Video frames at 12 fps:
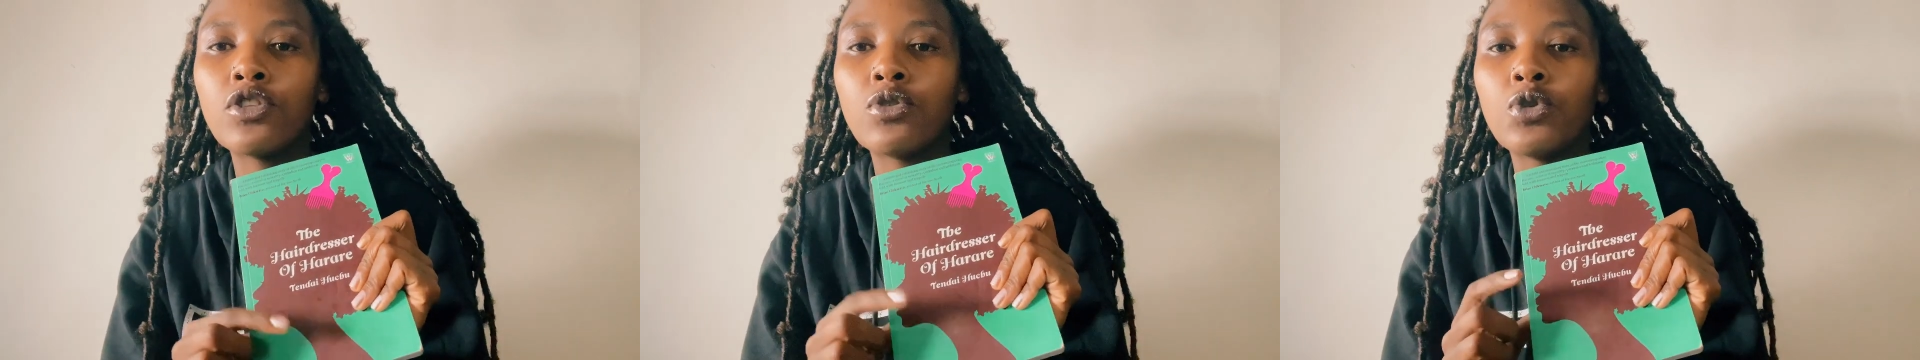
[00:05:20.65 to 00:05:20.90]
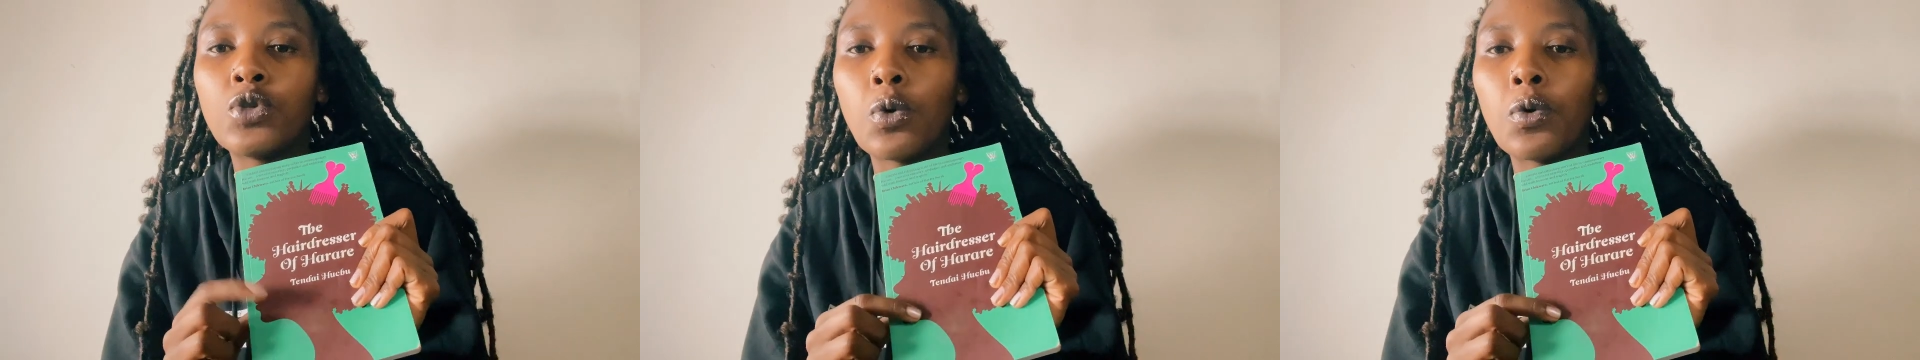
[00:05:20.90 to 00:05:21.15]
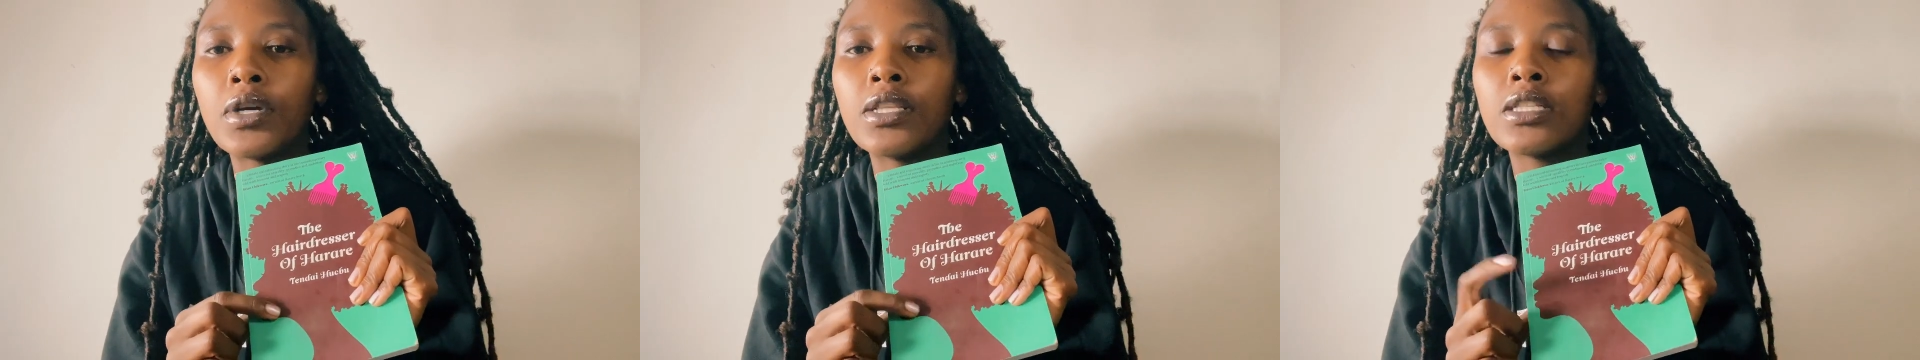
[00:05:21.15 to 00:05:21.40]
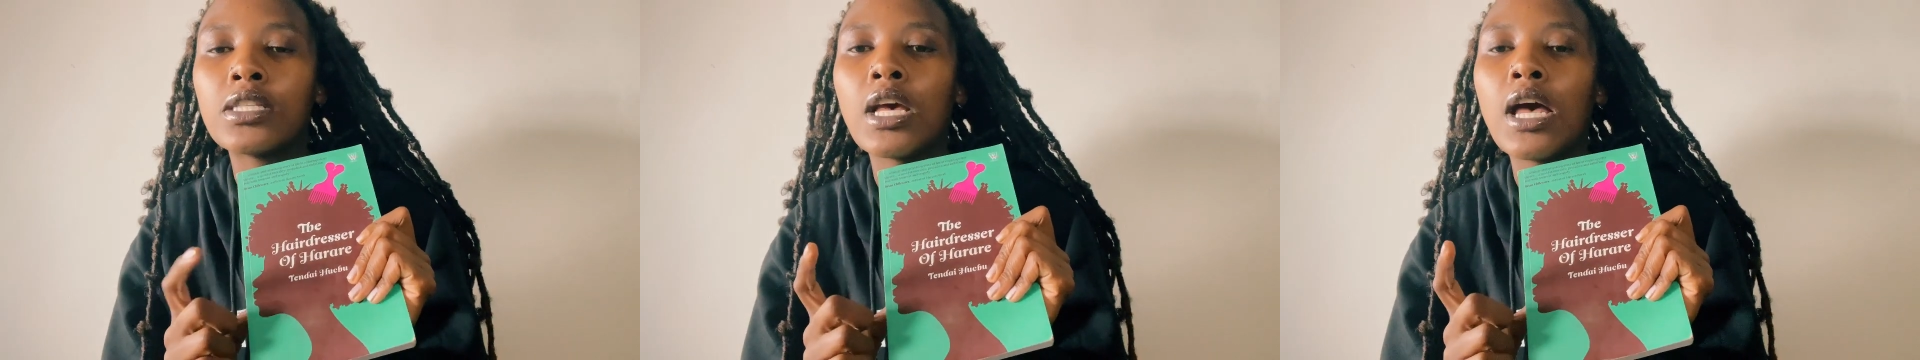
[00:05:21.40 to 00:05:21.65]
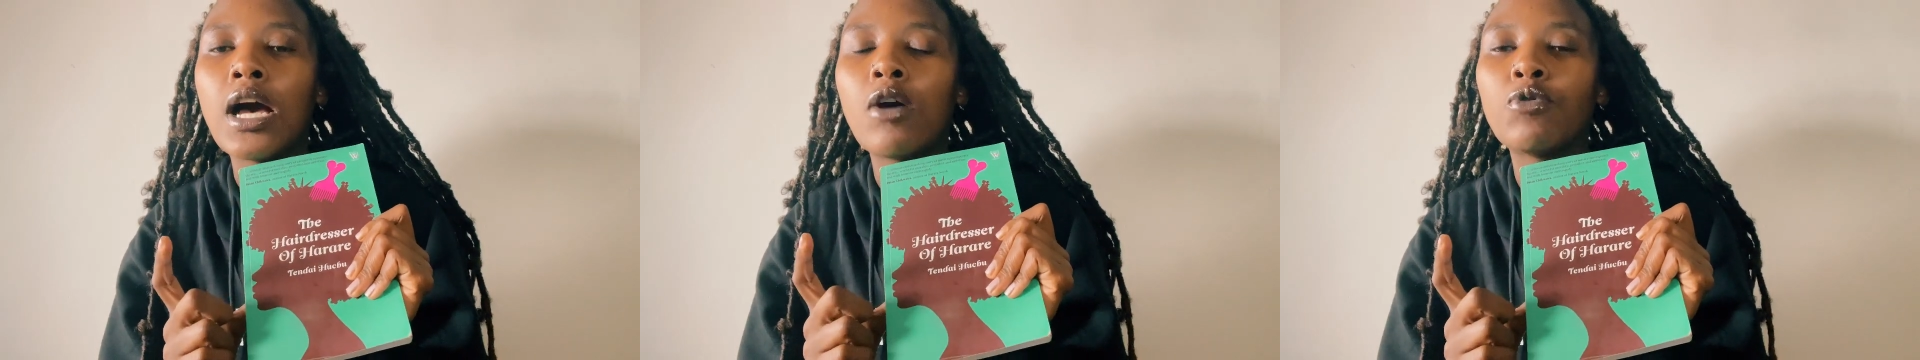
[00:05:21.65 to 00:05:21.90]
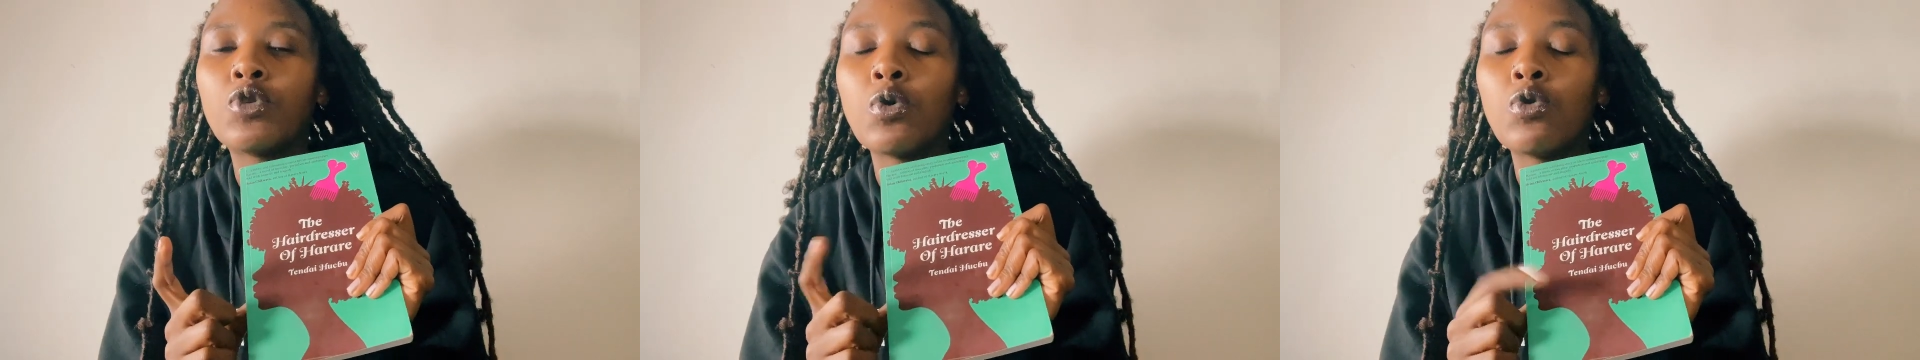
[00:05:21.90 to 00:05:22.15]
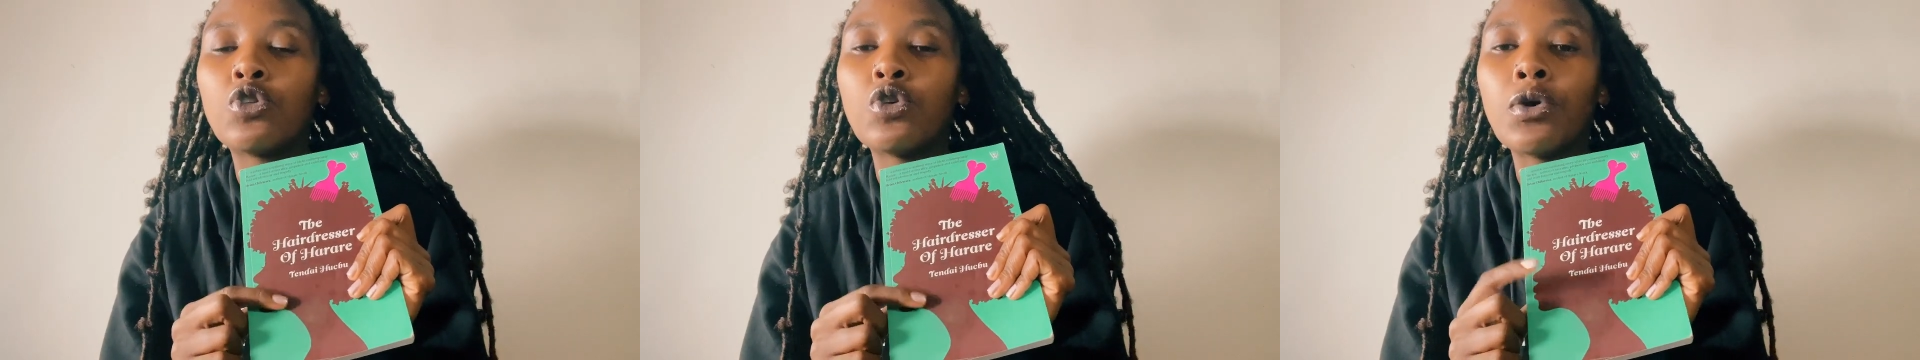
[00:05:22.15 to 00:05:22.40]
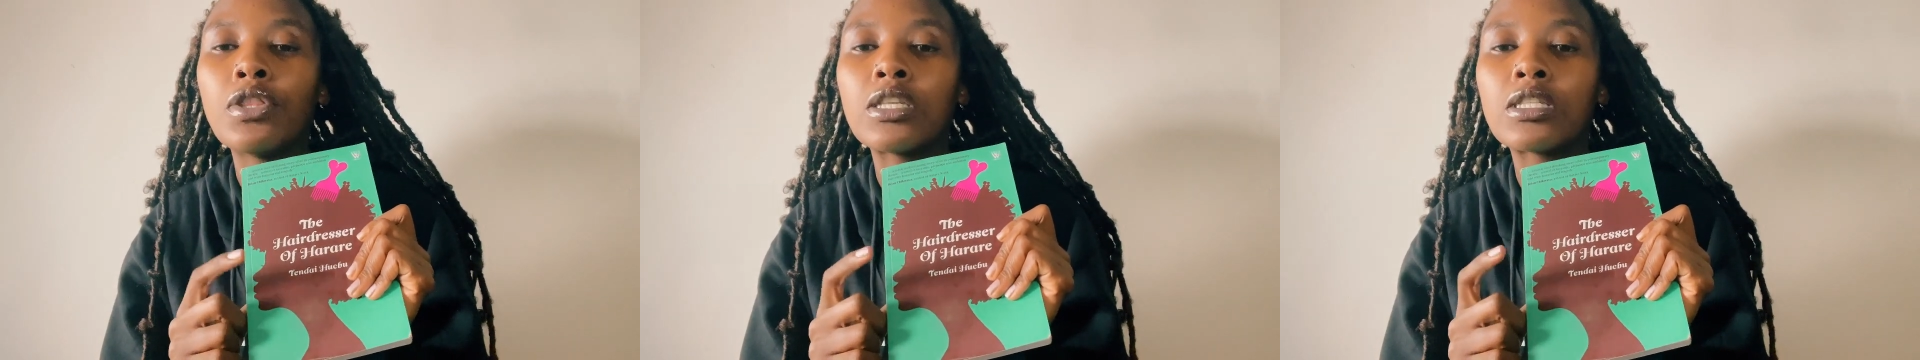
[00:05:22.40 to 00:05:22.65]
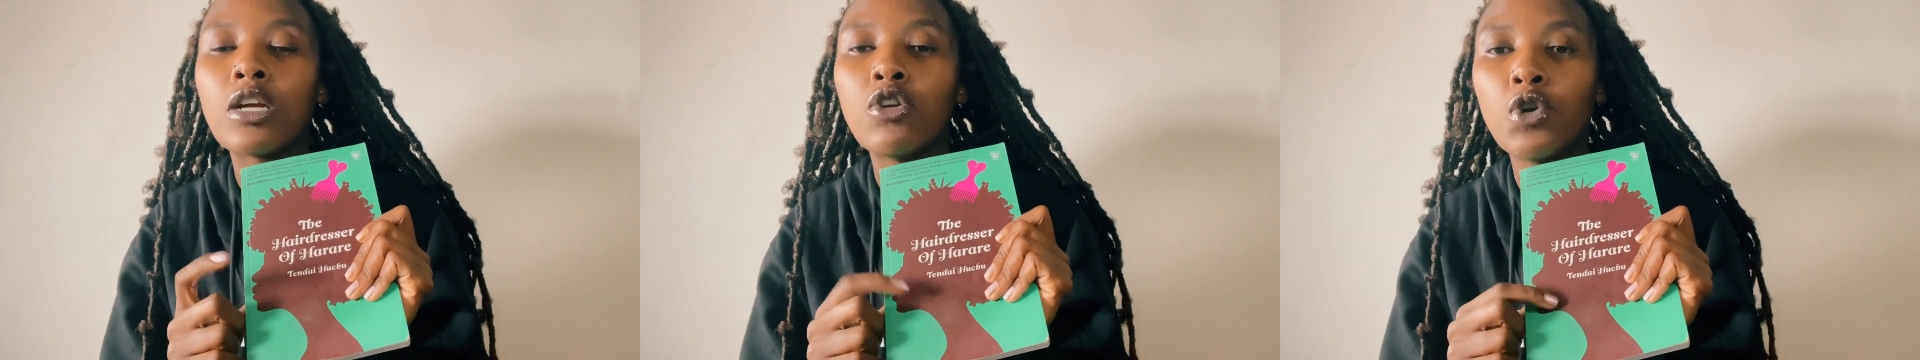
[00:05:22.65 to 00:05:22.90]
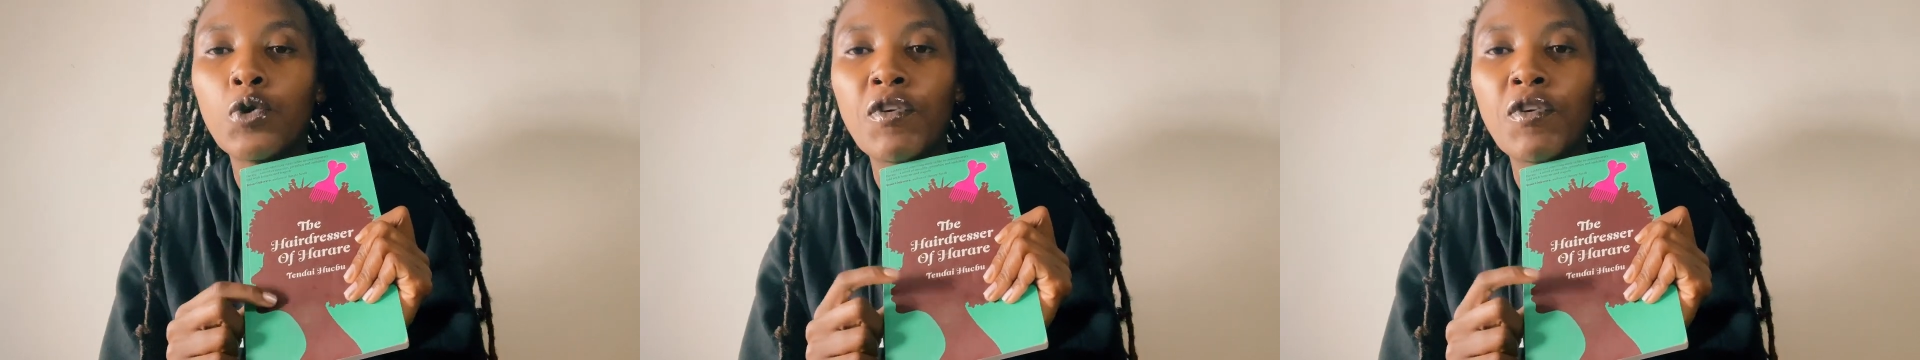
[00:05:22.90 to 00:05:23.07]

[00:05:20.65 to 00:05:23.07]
to join the salon